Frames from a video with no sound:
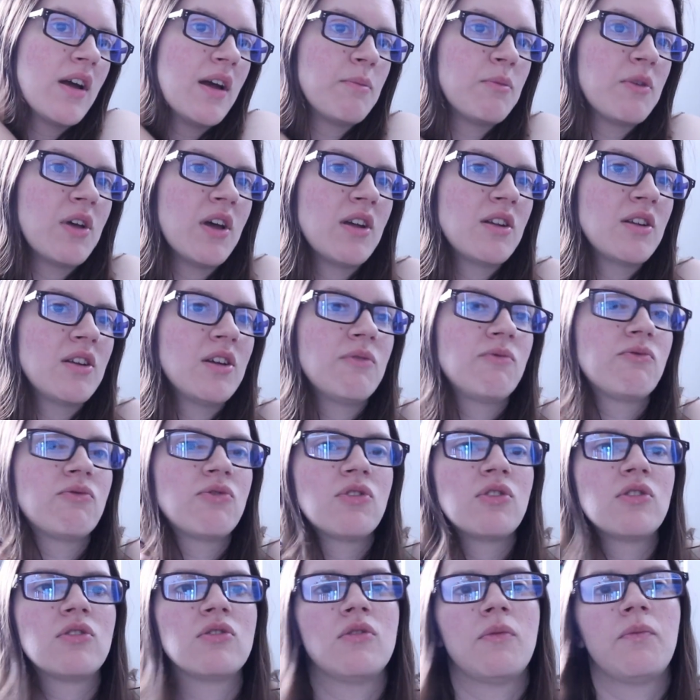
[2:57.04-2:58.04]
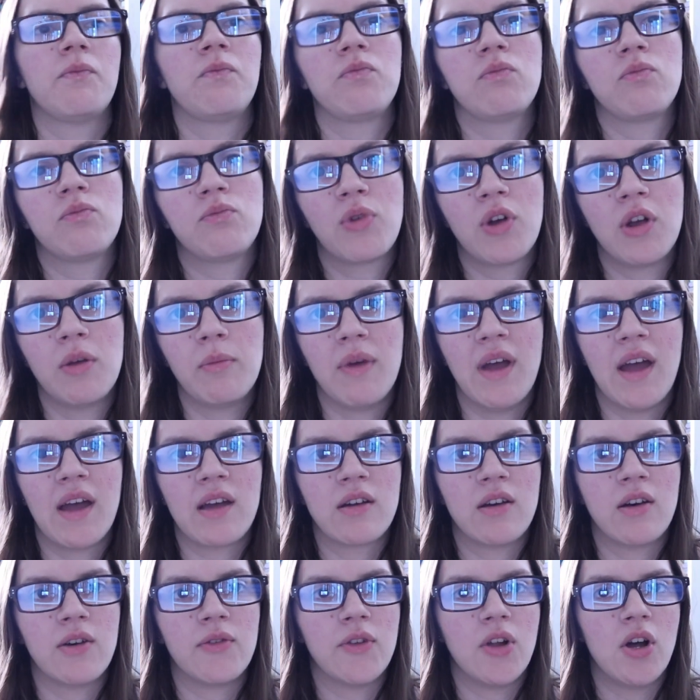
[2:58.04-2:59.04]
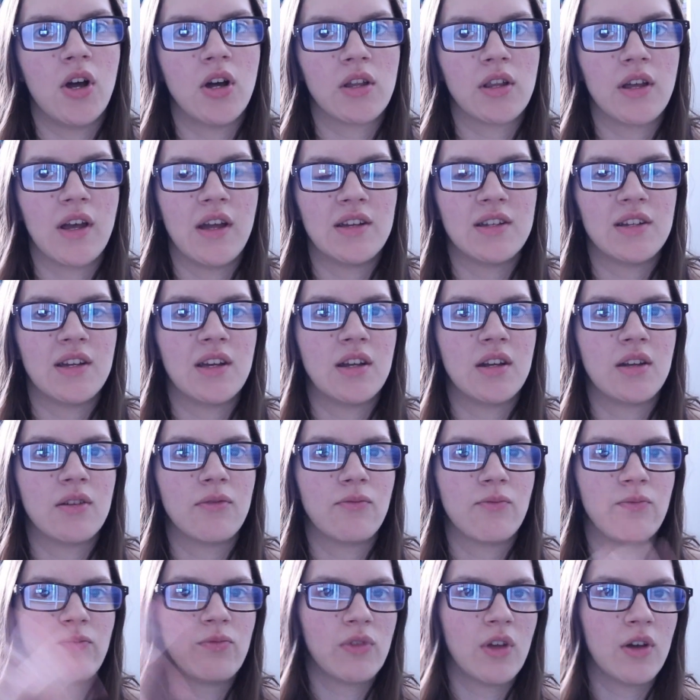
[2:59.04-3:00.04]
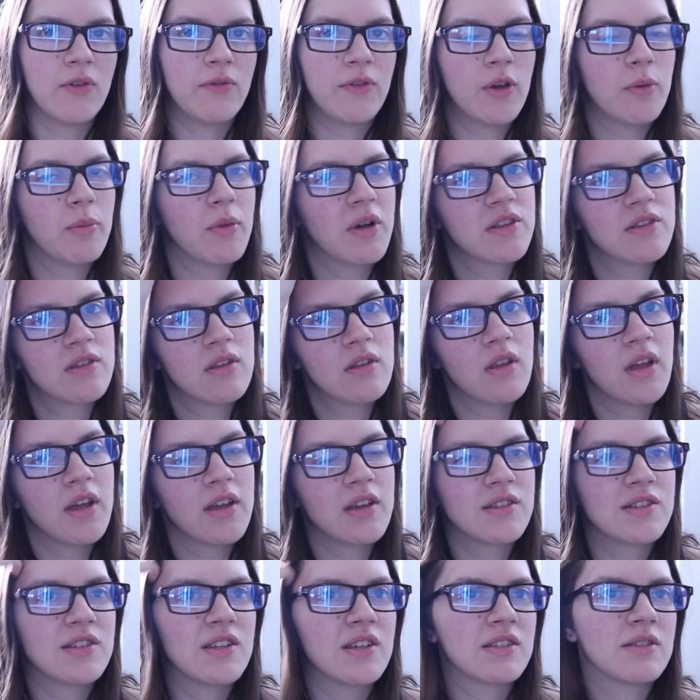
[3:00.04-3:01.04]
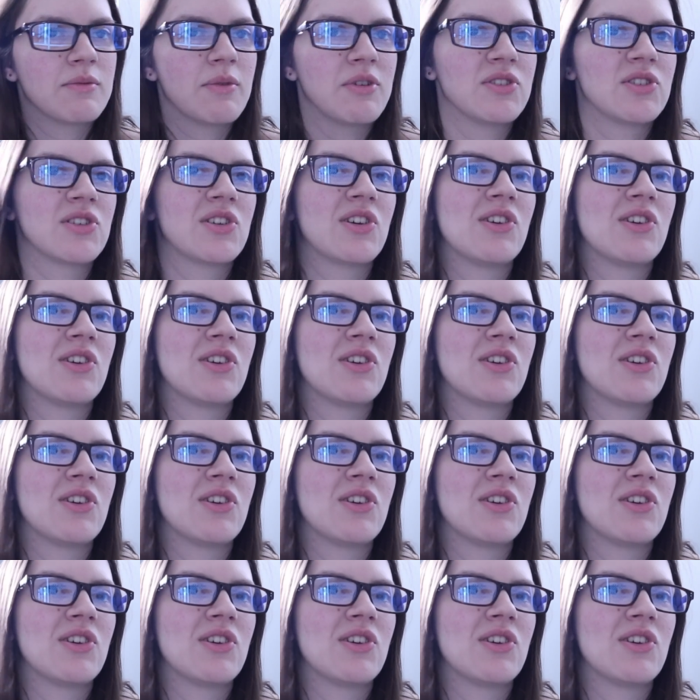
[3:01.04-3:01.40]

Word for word: I'm kind of bringing back a vlog that I did a few months, like six months